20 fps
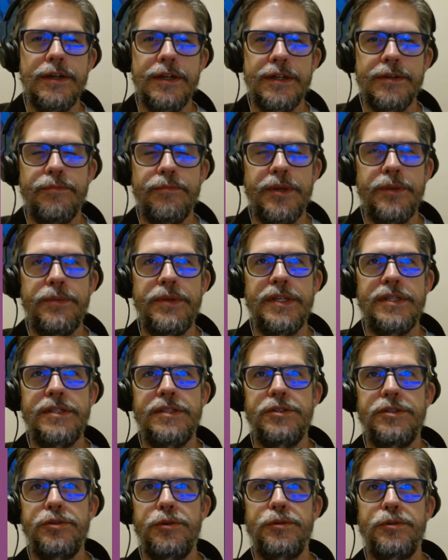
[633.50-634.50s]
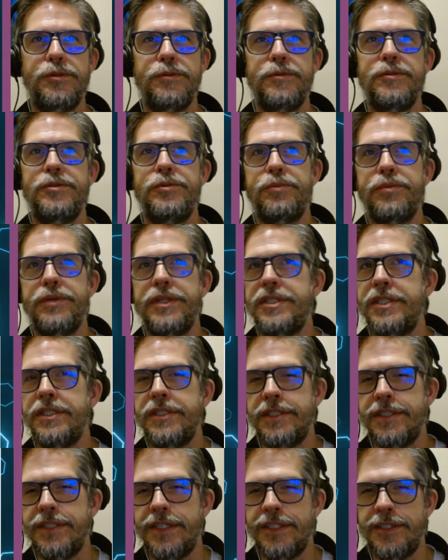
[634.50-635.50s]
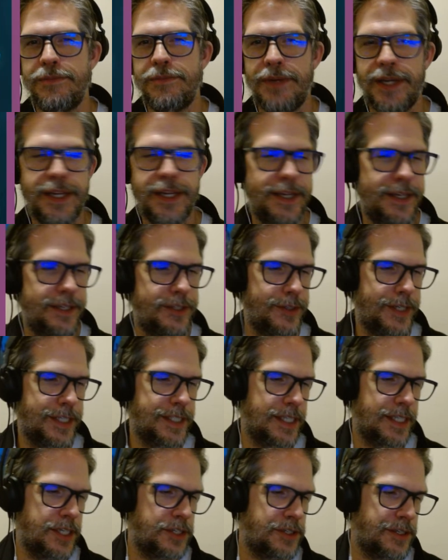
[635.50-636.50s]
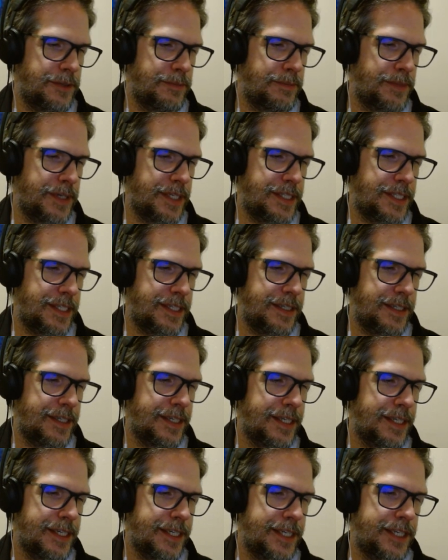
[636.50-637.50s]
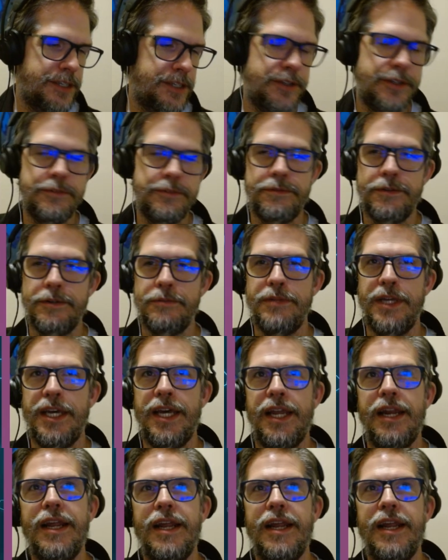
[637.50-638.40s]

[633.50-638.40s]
Maybe it's the Sorcerer's Apprentice. That's my translation, but can you confirm that?